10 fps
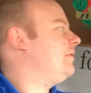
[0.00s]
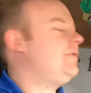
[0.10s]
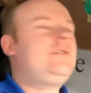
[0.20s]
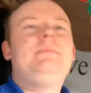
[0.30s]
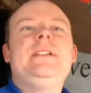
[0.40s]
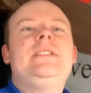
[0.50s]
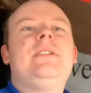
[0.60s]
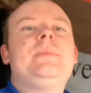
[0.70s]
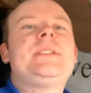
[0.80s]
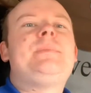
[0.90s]
Should be
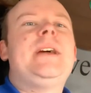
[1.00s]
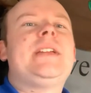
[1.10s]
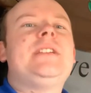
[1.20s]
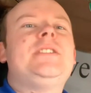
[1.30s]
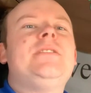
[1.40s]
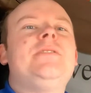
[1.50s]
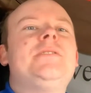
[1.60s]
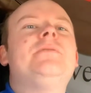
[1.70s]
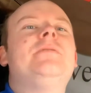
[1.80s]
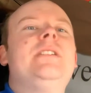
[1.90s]
top spec as
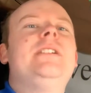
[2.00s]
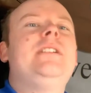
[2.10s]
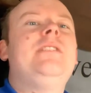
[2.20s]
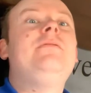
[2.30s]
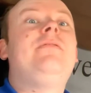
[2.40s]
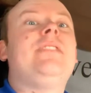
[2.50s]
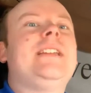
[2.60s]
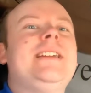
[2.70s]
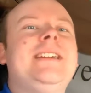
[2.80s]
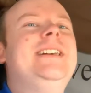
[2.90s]
usual,
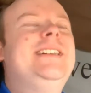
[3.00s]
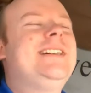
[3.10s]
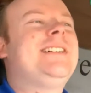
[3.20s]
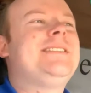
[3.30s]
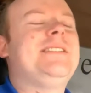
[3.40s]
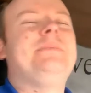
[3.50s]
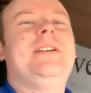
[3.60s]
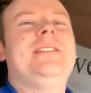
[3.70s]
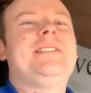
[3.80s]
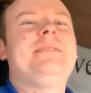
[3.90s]
hopefully. Name
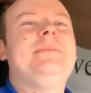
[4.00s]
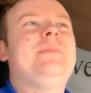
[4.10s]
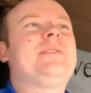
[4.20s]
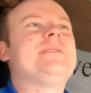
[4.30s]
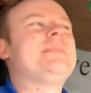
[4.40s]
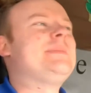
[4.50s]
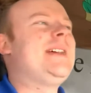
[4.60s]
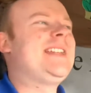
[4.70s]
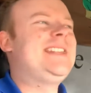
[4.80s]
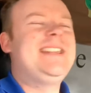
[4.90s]
my luck, it'd be bottom
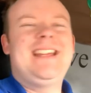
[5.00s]
spec.